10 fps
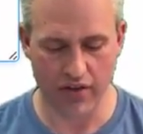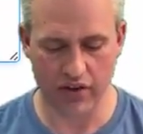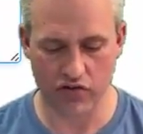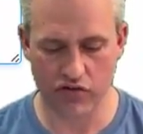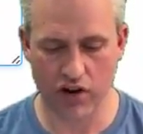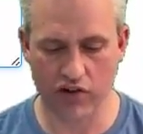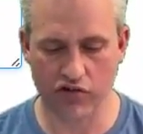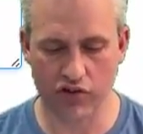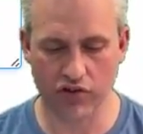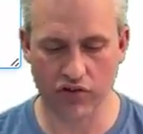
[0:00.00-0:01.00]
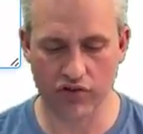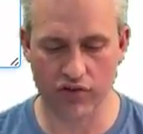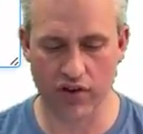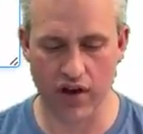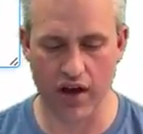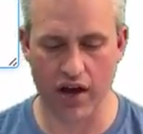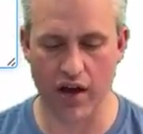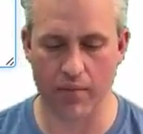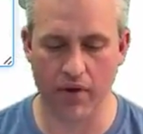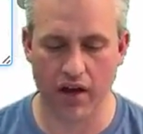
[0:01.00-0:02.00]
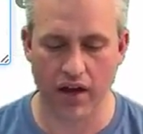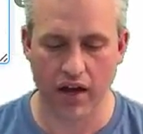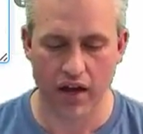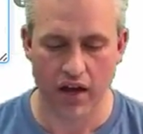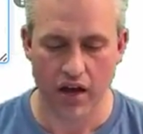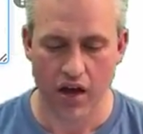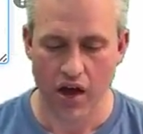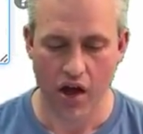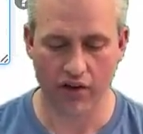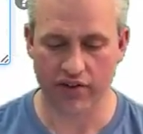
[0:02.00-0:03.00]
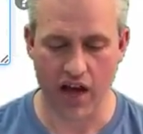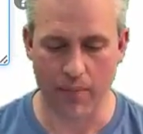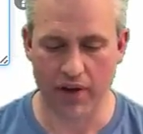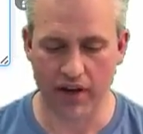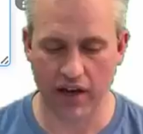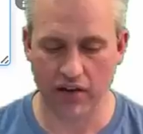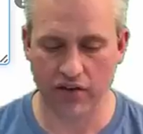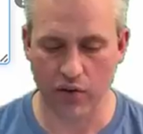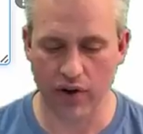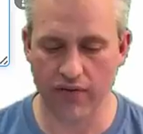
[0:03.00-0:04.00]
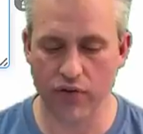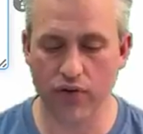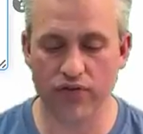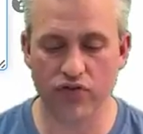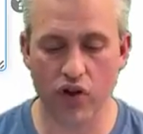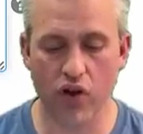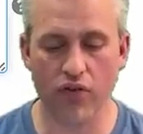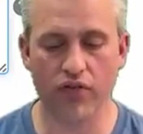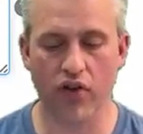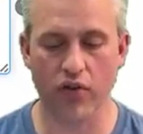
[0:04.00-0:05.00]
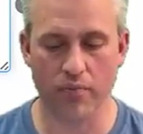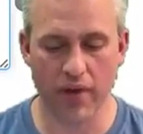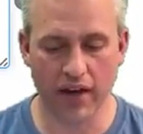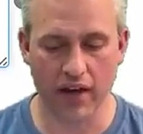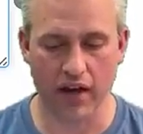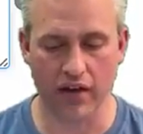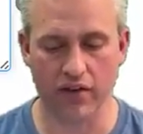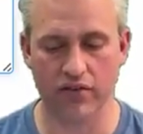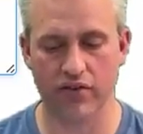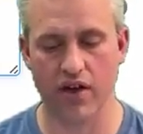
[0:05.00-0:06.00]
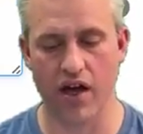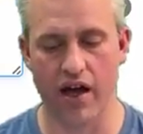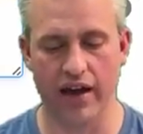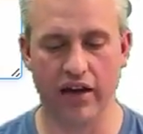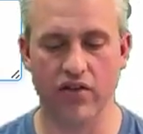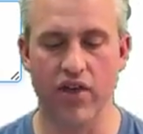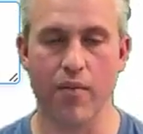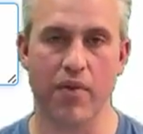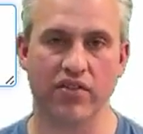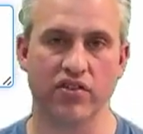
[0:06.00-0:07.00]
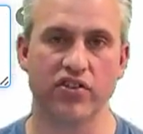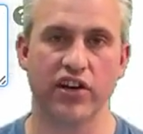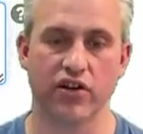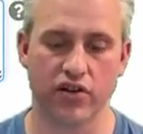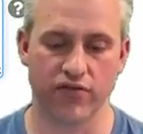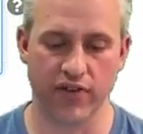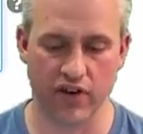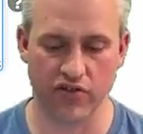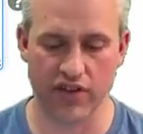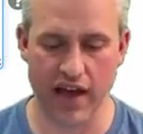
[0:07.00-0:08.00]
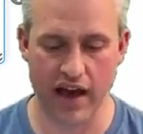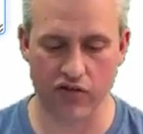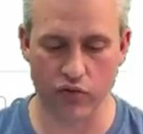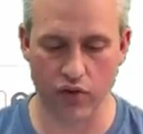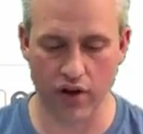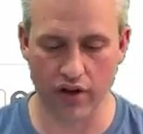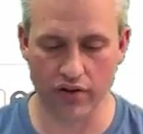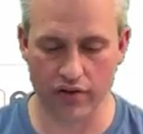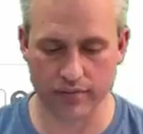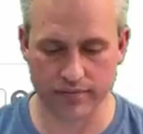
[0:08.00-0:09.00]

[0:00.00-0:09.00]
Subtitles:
The instructions, I'll just copy it again. So if you have solved all the mini hunts, enter that message here to finish the actual hunt.